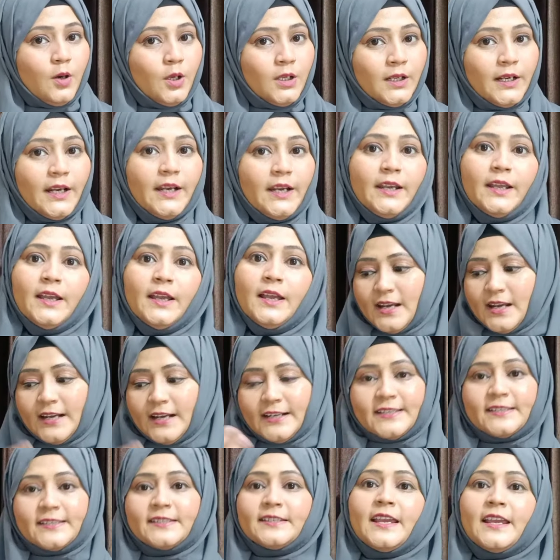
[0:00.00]
Alright,
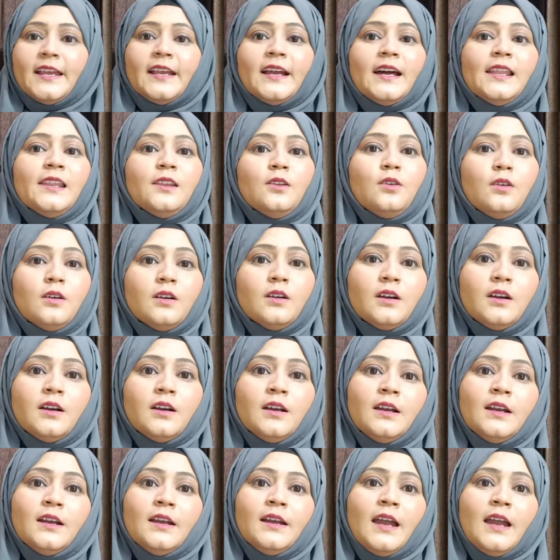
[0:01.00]
let's take a look
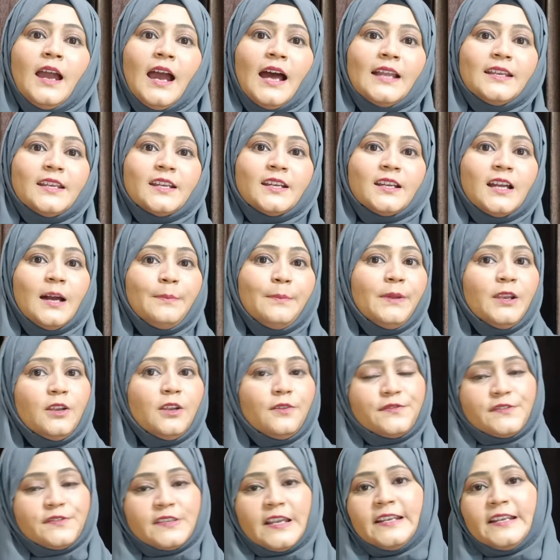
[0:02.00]
at a couple
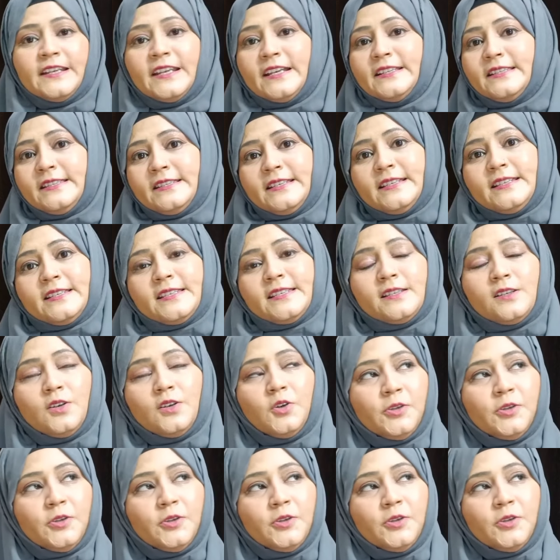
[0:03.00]
of sentences.